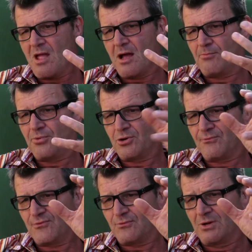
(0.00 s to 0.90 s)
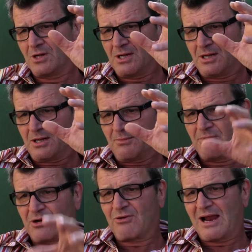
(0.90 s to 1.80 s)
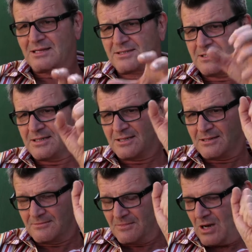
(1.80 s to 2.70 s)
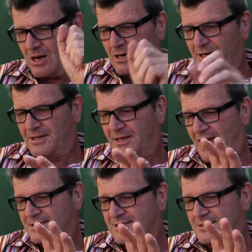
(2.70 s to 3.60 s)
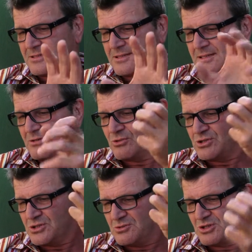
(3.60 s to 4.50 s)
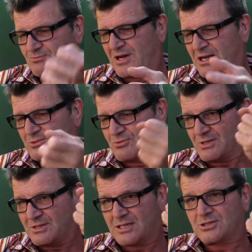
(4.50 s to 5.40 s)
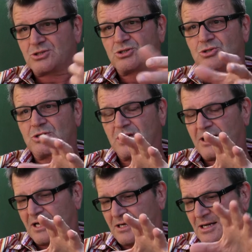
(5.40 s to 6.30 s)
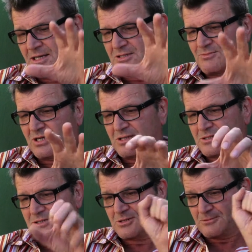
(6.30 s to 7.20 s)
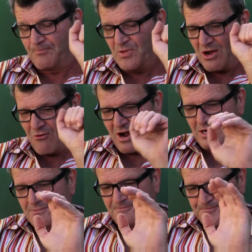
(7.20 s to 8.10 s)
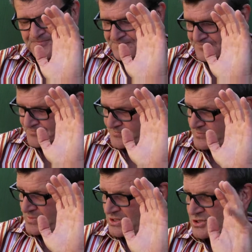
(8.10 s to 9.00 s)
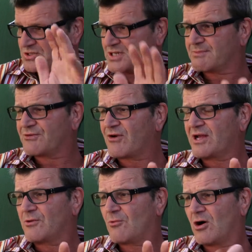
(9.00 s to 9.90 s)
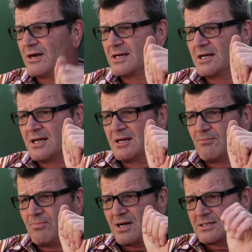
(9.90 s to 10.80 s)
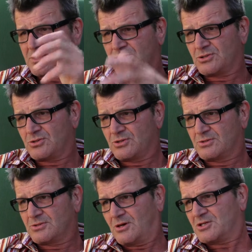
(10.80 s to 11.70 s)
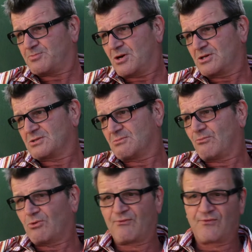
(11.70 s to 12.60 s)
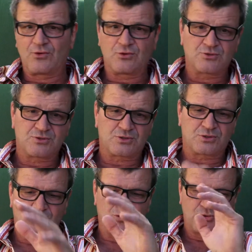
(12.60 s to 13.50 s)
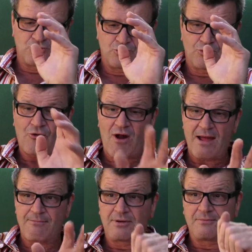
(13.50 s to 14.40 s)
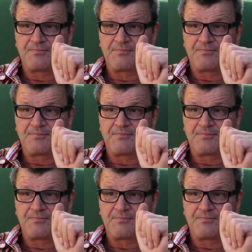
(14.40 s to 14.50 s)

a beautiful minerality and linear acidity in it, which is just balanced with a touch of sugar. And to me, this is a great just summer drinking wine, but suited, I suppose, with foods to crab,